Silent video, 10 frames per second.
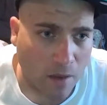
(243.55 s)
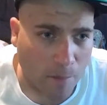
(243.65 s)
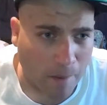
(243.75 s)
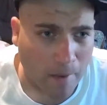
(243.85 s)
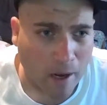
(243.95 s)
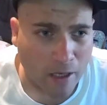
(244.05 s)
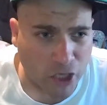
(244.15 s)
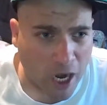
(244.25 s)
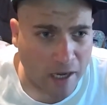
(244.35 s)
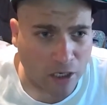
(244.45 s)
But I'm going to
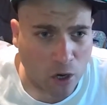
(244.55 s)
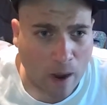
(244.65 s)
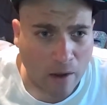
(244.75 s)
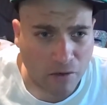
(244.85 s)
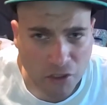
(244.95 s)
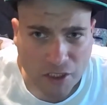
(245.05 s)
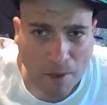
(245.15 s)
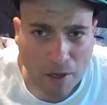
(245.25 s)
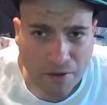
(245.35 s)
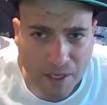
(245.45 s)
try to go out and do some
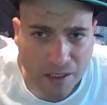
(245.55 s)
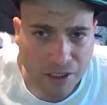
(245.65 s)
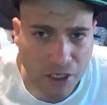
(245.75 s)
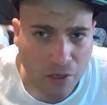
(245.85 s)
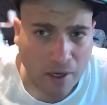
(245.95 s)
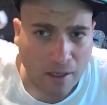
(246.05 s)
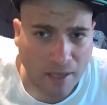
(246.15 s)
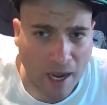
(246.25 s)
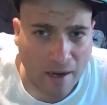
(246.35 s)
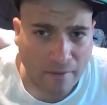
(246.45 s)
other things too to
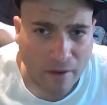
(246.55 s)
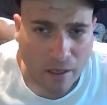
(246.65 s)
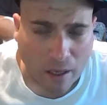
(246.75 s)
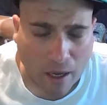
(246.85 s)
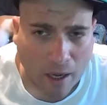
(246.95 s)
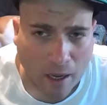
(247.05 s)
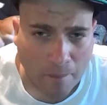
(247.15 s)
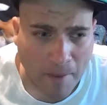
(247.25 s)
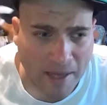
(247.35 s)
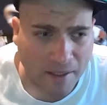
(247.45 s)
kind of uh,
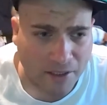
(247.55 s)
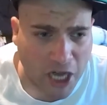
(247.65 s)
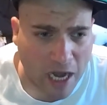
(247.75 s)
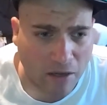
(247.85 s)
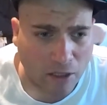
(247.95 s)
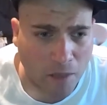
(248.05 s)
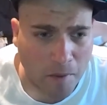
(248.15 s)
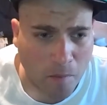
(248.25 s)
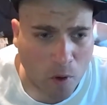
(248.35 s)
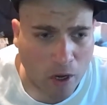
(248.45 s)
make the channel a little
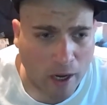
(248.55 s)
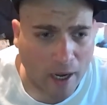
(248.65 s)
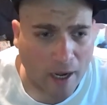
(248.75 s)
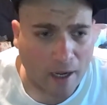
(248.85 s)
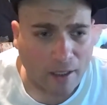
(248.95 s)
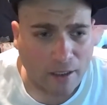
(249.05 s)
bit more, uh,